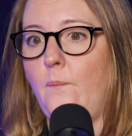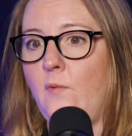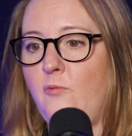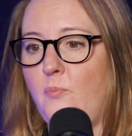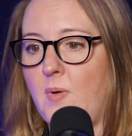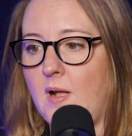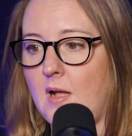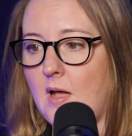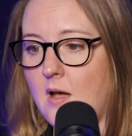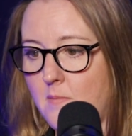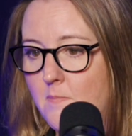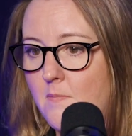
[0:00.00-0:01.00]
We've
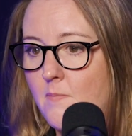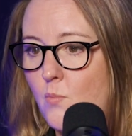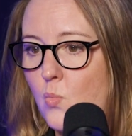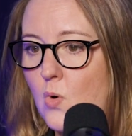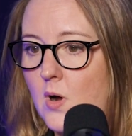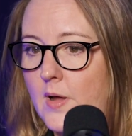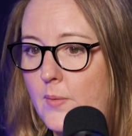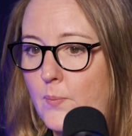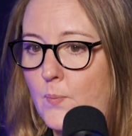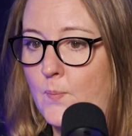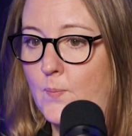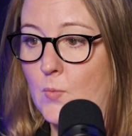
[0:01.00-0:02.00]
become what I
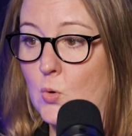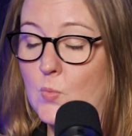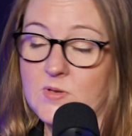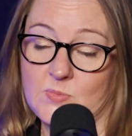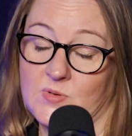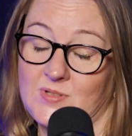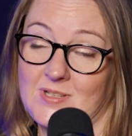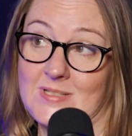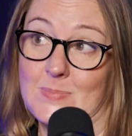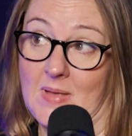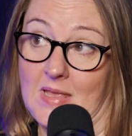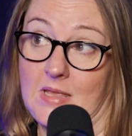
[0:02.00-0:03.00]
always wanted
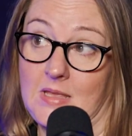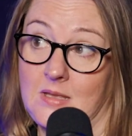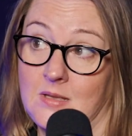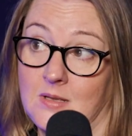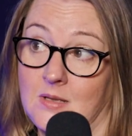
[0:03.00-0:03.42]
to be,